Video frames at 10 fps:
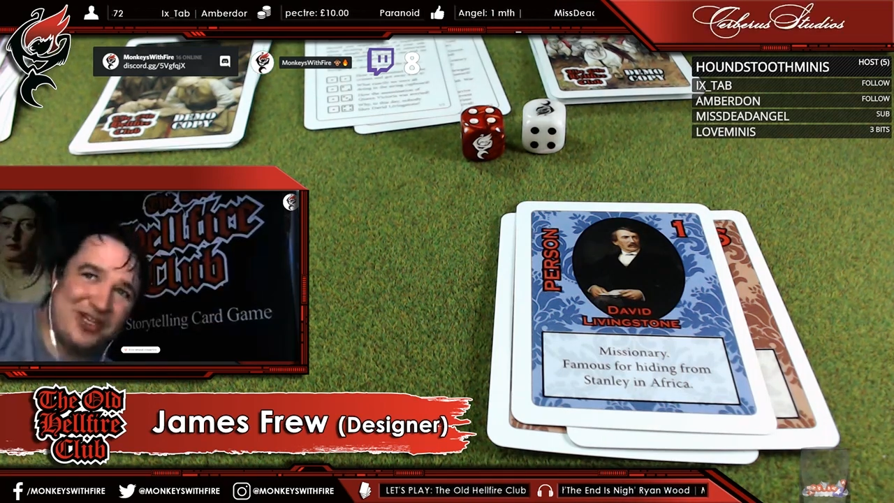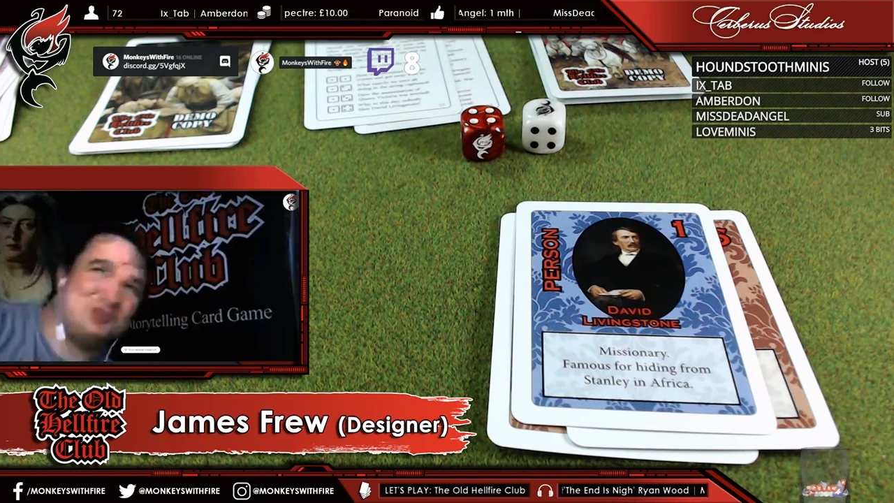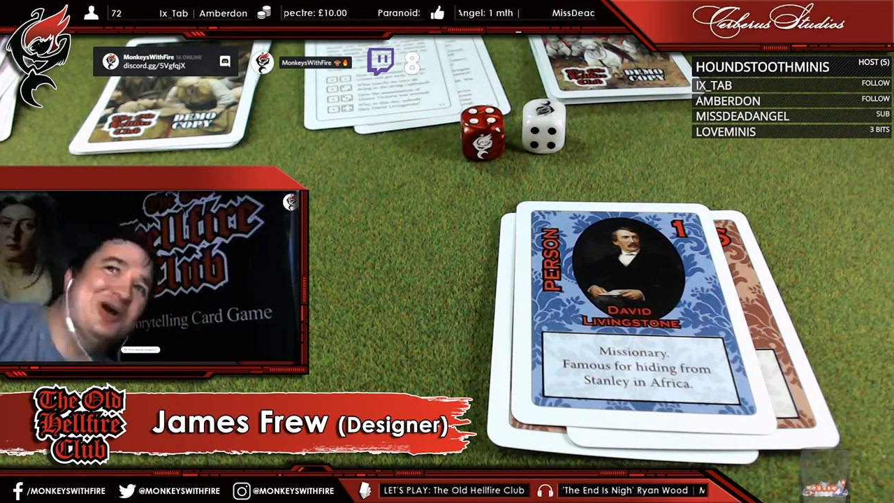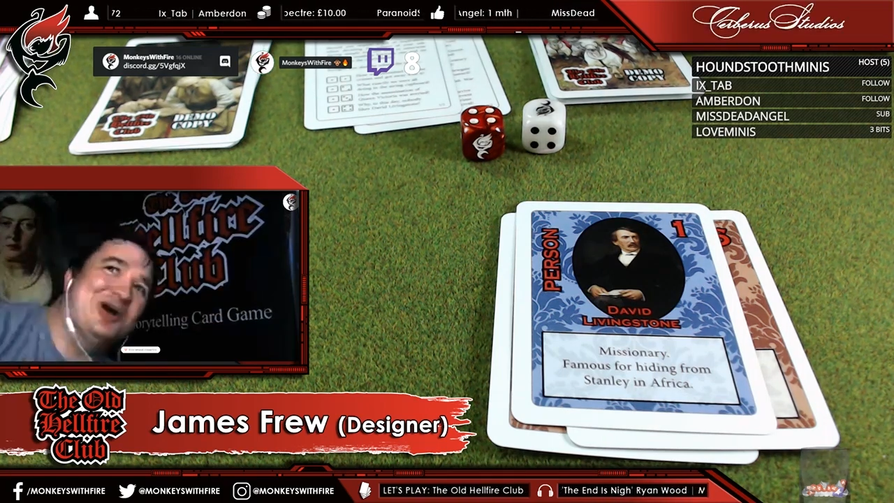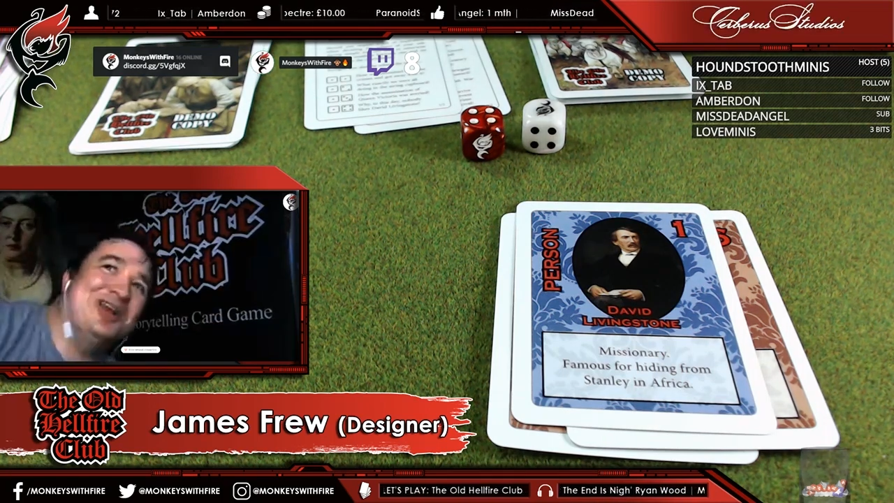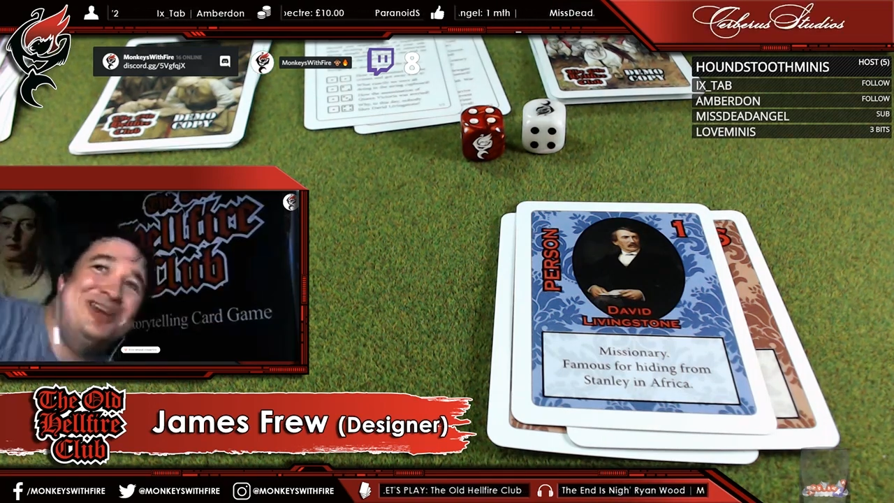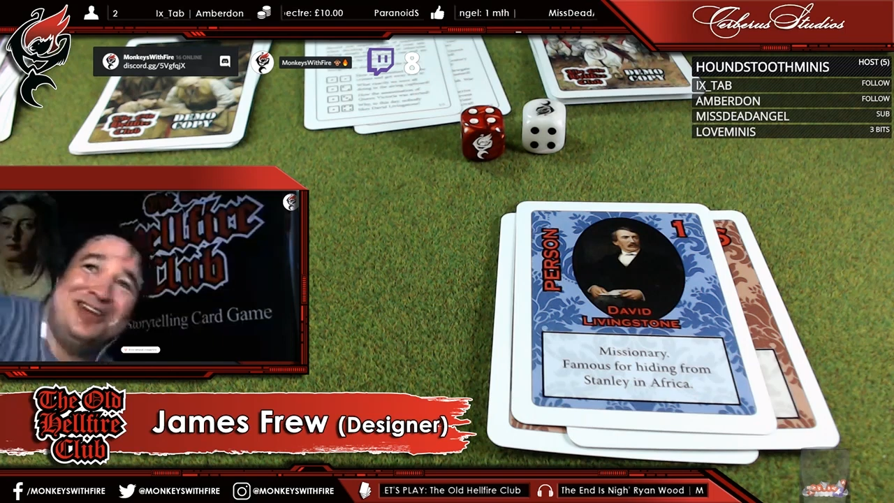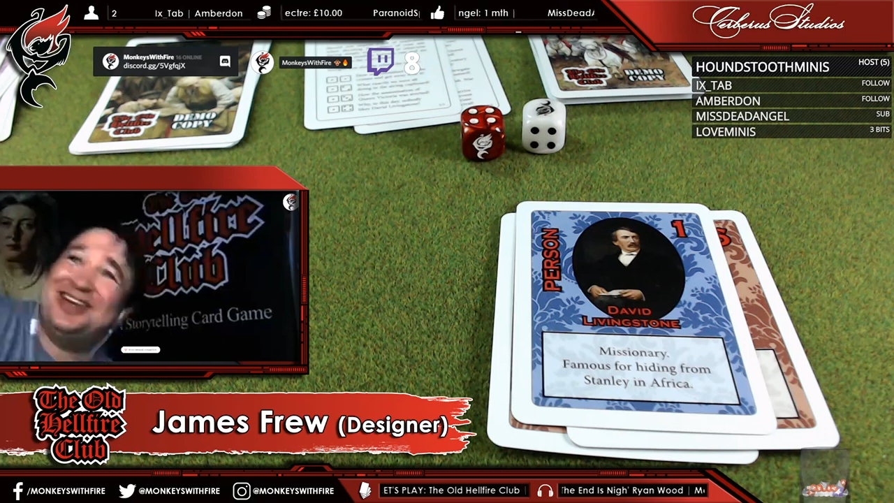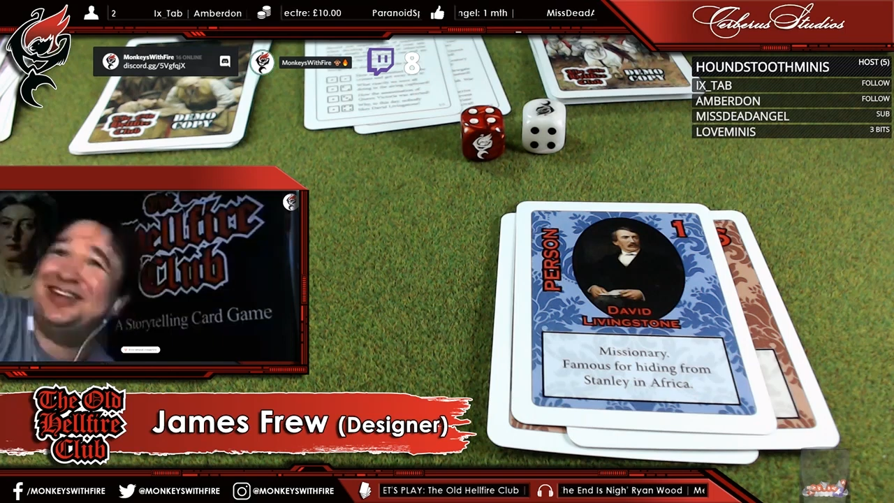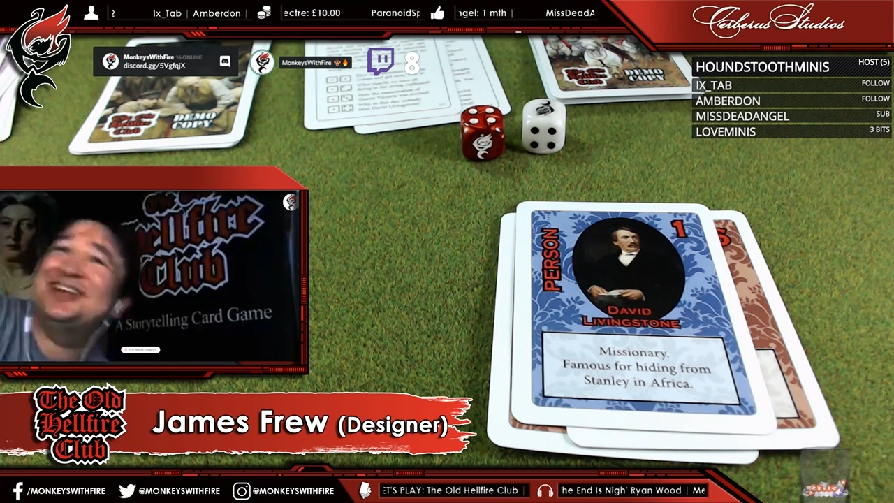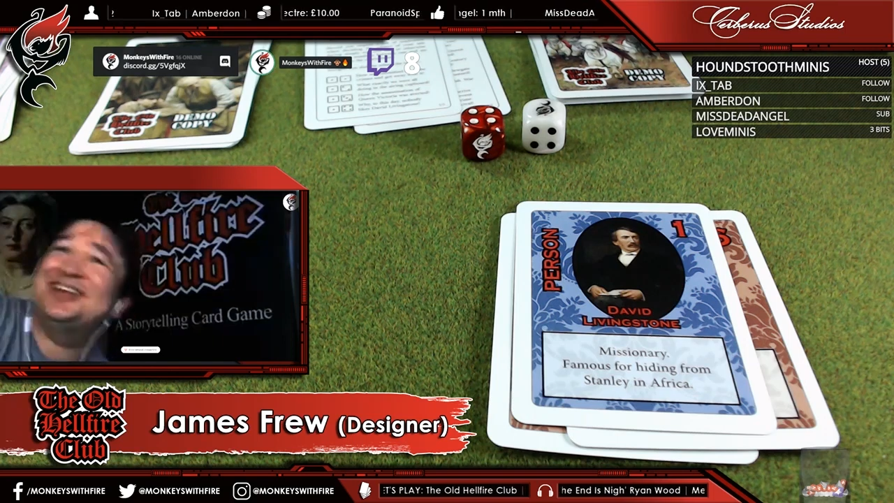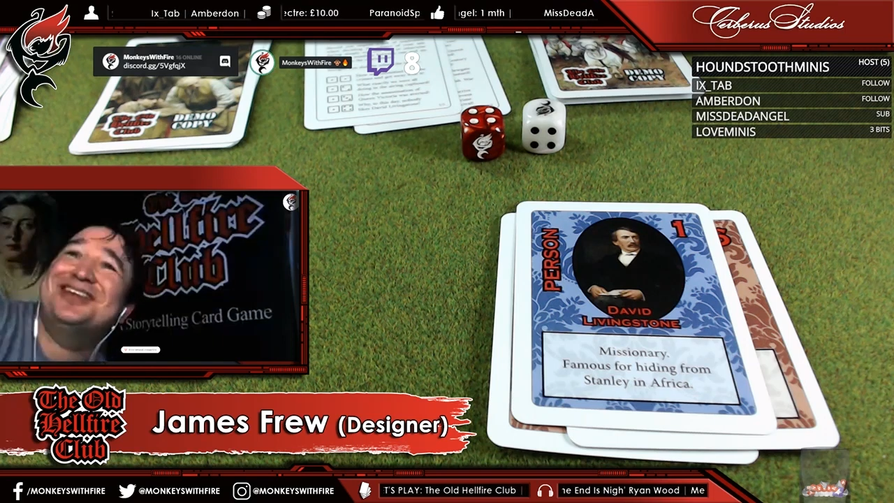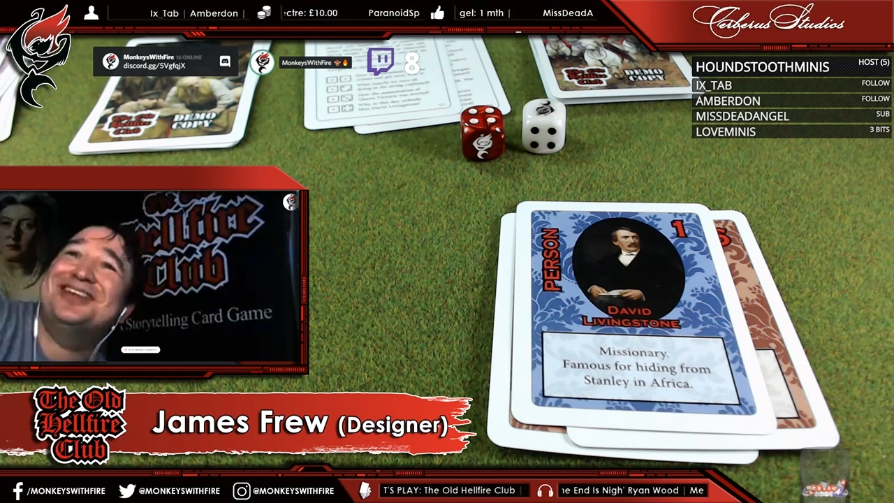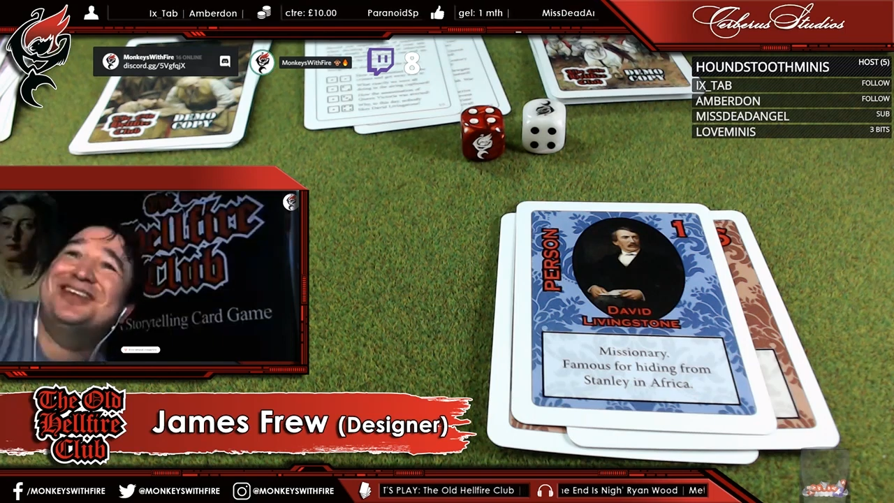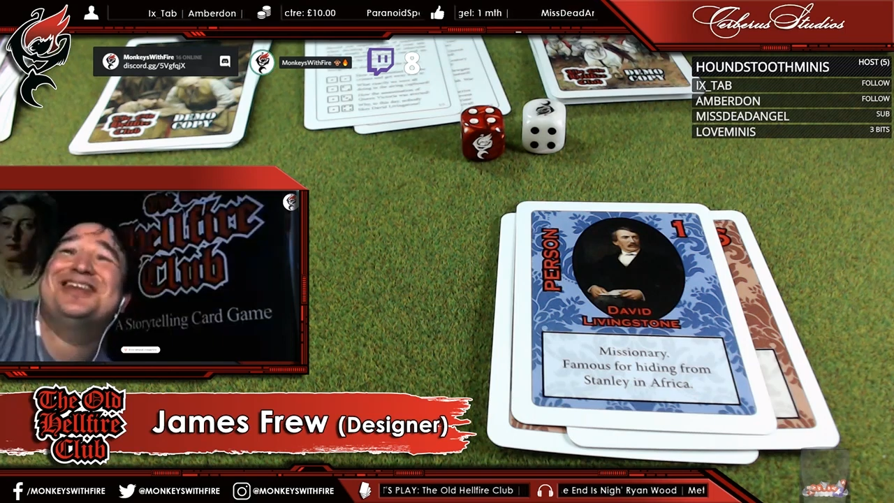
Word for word: good game, but not this